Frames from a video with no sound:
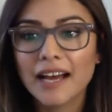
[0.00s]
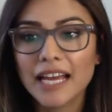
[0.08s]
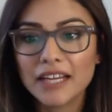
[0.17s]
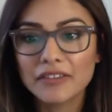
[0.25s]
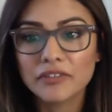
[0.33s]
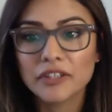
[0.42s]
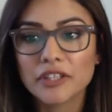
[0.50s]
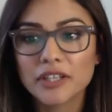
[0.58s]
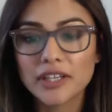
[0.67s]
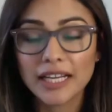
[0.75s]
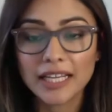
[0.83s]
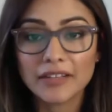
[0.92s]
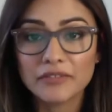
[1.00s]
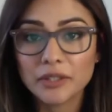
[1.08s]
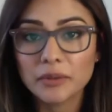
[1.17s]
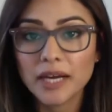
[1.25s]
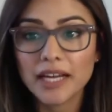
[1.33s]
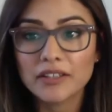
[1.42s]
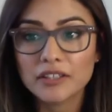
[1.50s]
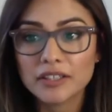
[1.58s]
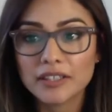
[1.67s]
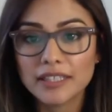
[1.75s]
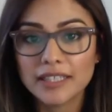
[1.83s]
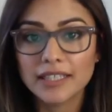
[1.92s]
If you
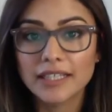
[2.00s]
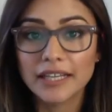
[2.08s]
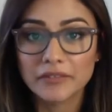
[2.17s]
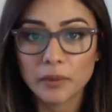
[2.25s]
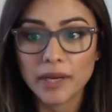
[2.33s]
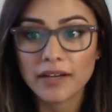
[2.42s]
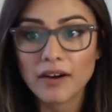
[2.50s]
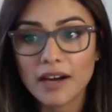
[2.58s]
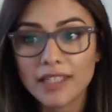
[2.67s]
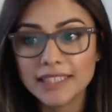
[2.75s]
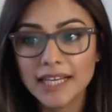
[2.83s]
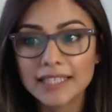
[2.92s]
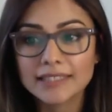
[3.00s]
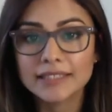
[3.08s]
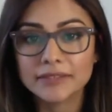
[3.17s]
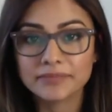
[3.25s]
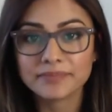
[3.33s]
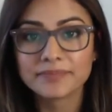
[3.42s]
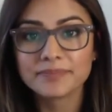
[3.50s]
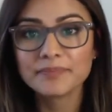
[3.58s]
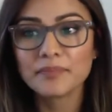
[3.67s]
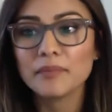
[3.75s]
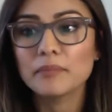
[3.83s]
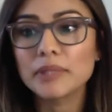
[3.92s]
entered the giveaway contest,
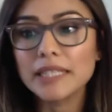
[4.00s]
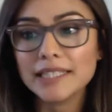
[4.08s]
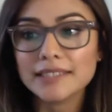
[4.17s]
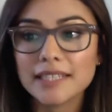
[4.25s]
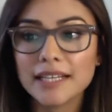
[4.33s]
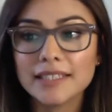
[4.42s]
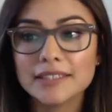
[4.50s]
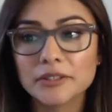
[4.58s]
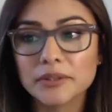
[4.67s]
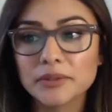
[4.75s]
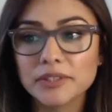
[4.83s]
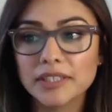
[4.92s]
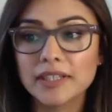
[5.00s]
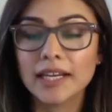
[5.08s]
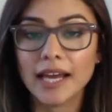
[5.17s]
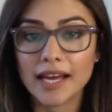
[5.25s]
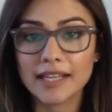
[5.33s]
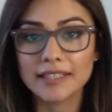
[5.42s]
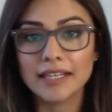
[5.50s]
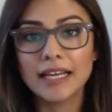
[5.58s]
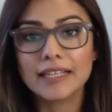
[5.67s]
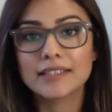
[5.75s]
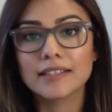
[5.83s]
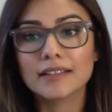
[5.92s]
please stay tuned till the end
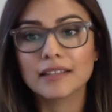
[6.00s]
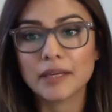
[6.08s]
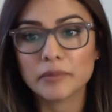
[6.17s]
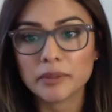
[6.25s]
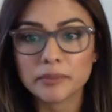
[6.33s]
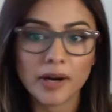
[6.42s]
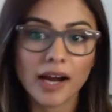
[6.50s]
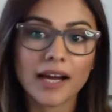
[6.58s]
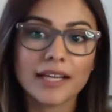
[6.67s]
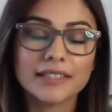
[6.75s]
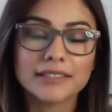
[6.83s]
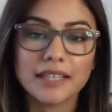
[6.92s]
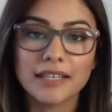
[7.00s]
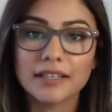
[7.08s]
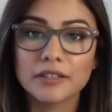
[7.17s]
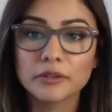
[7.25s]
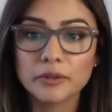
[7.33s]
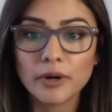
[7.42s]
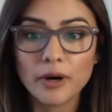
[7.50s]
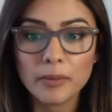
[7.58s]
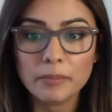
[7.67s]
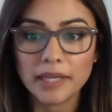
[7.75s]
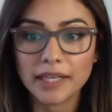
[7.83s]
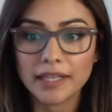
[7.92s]
to claim your prize, Google Home
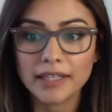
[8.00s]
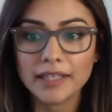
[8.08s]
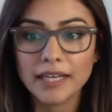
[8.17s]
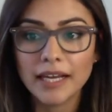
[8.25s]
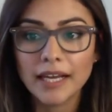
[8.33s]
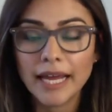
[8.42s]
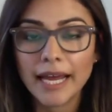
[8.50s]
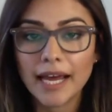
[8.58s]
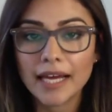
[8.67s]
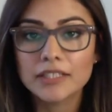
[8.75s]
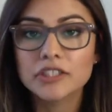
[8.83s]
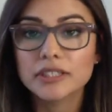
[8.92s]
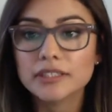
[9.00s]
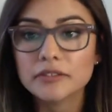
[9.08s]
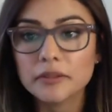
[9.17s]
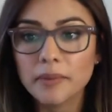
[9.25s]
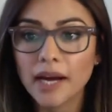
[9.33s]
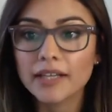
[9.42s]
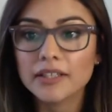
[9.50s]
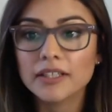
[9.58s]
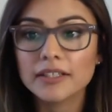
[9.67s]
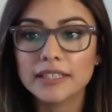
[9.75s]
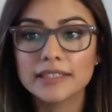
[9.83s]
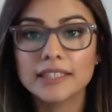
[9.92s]
Mini. And just a reminder,
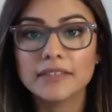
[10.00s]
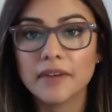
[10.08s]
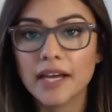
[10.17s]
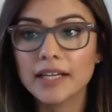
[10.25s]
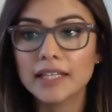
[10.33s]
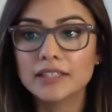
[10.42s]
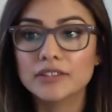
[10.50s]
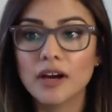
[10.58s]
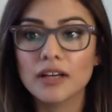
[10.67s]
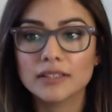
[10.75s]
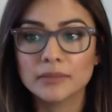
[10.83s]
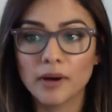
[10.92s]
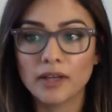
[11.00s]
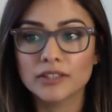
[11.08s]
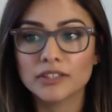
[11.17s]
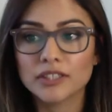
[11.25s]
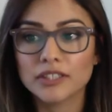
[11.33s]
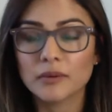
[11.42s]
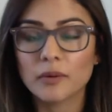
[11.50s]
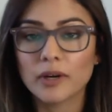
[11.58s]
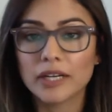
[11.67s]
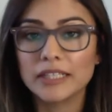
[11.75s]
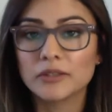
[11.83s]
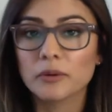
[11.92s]
this event is not sponsored or
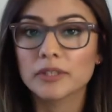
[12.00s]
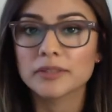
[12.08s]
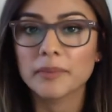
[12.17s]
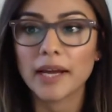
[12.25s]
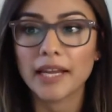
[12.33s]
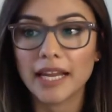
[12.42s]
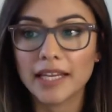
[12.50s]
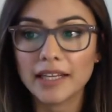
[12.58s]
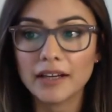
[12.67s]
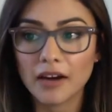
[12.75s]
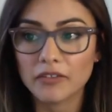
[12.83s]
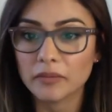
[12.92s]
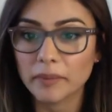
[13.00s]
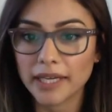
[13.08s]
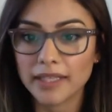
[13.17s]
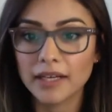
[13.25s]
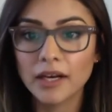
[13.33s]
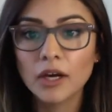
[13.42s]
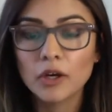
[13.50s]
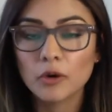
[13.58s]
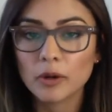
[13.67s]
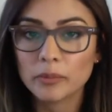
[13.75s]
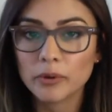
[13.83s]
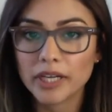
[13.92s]
endorsed by any government,
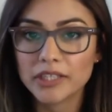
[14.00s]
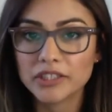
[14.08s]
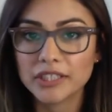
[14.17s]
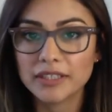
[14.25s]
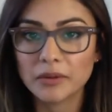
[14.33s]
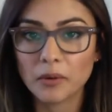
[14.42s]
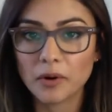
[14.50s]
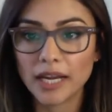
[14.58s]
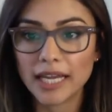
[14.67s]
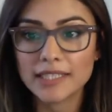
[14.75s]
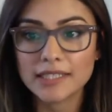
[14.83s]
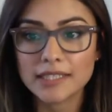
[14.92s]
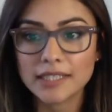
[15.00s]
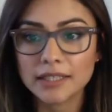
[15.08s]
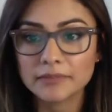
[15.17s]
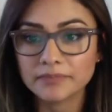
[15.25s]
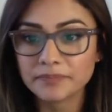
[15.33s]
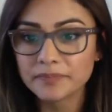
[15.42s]
corporation, or entity.